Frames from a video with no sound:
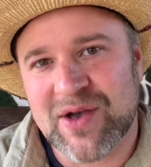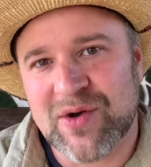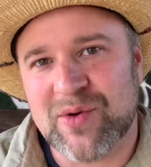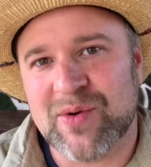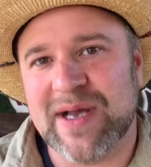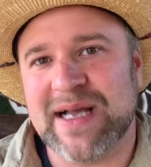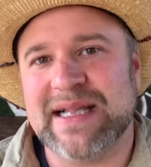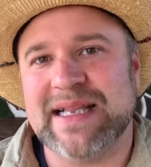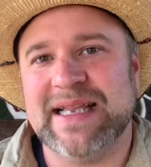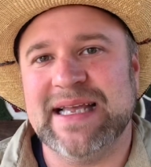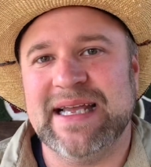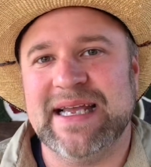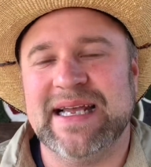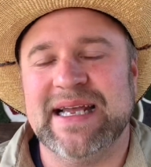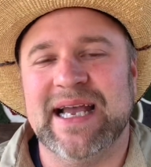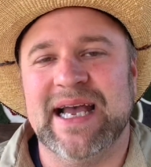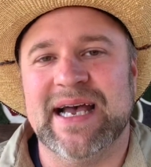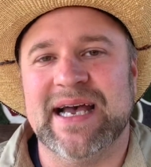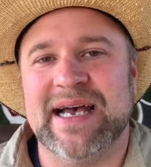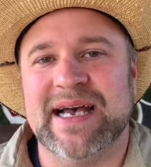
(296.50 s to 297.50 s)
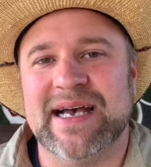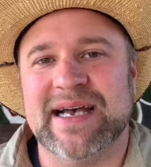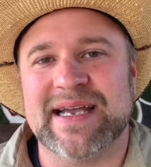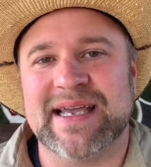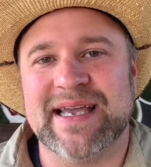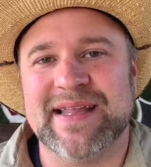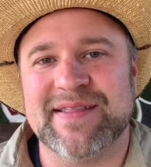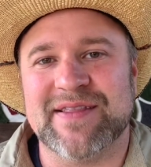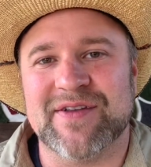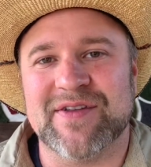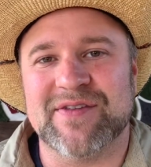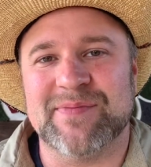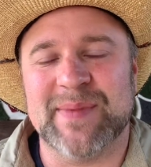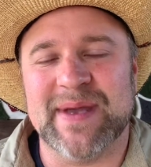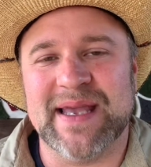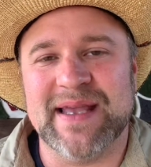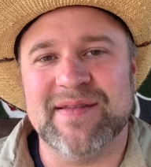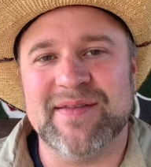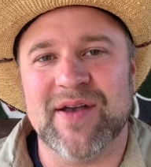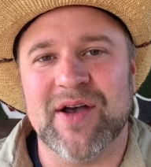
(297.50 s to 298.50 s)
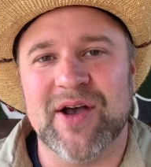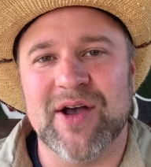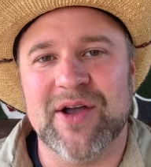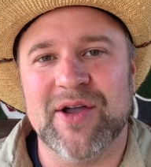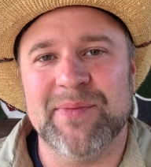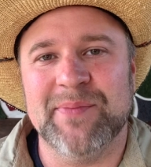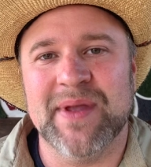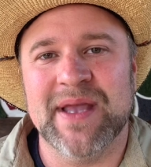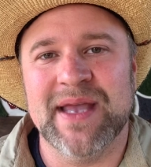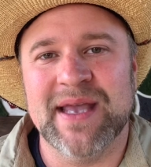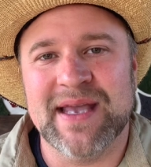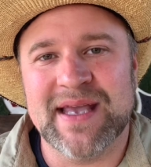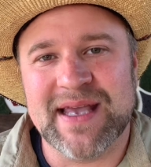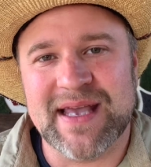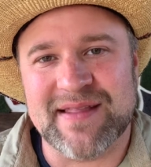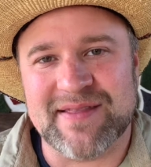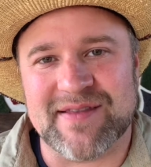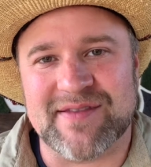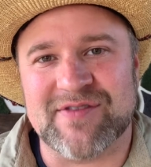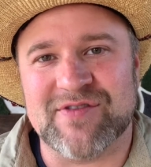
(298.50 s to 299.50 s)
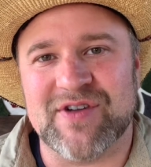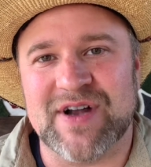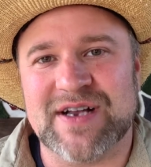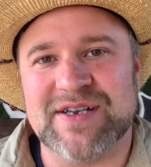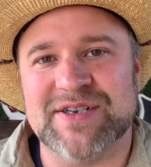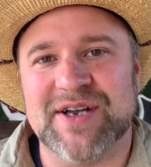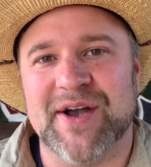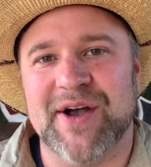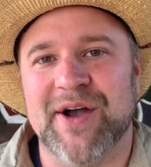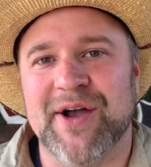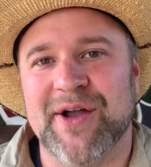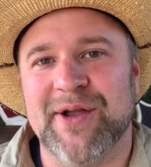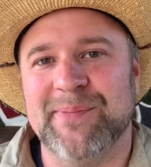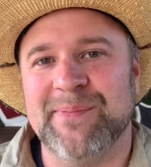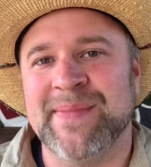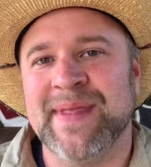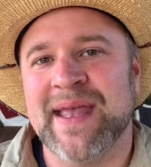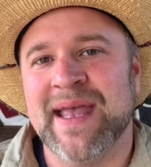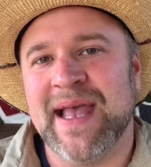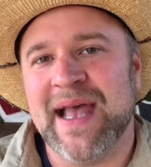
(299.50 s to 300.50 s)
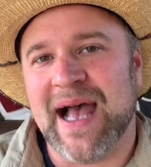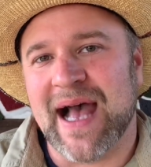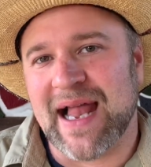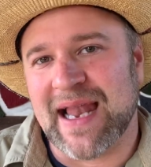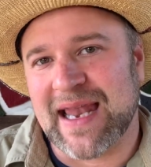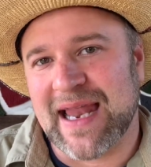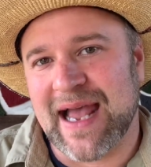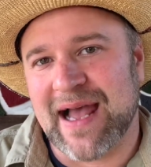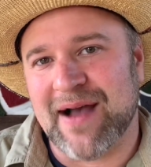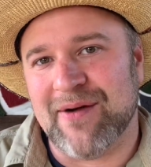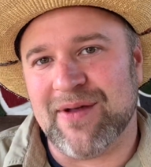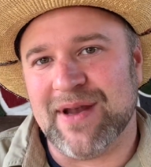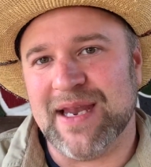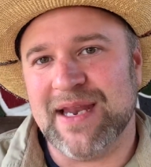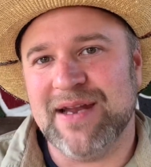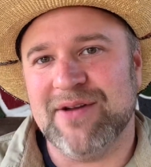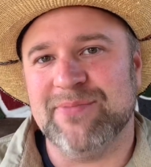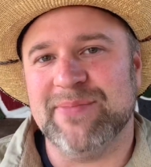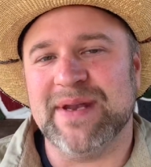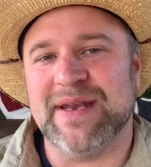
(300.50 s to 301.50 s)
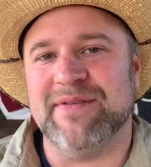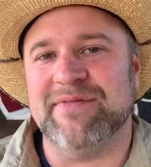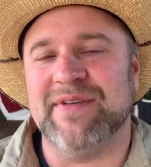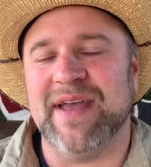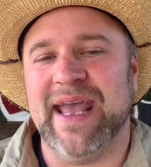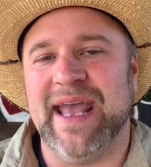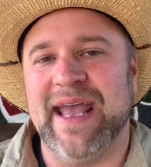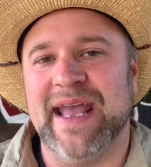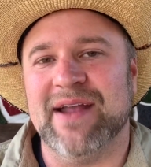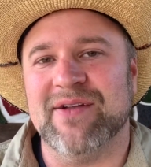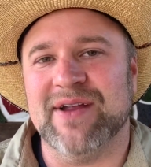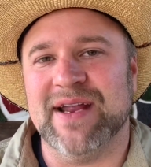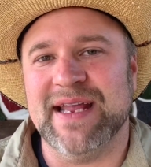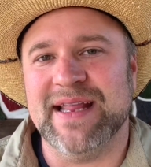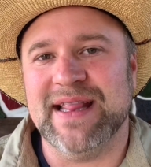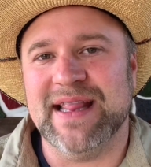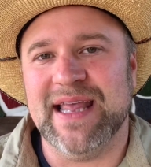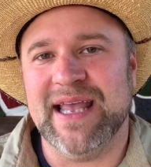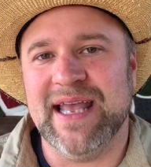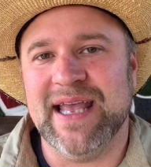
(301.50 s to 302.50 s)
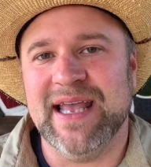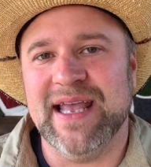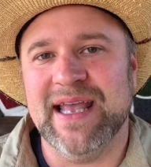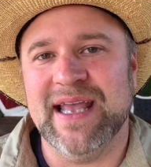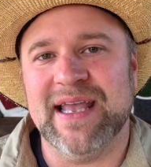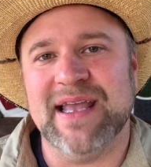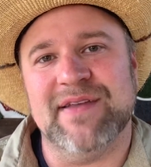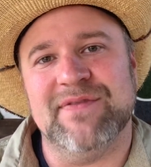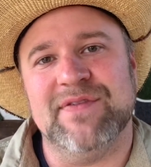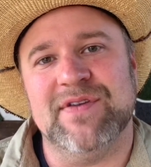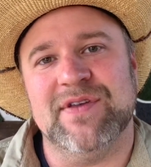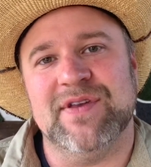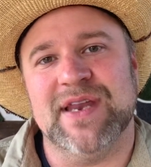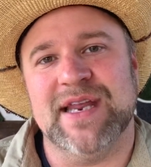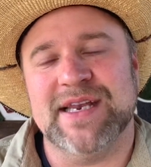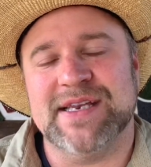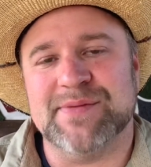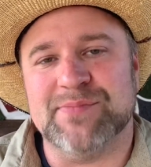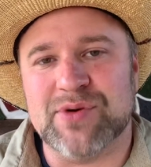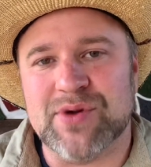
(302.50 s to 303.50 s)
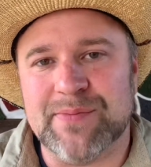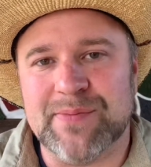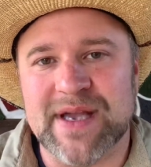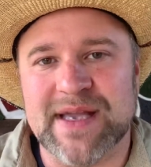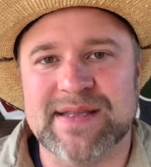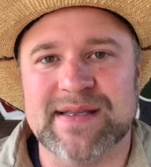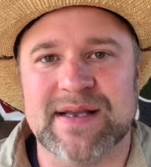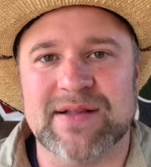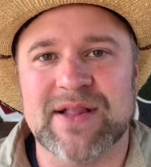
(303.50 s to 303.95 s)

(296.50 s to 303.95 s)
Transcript: Quickly uh, get those bees home, get the structure home, allow a little bit of air in there. If you need to put a piece of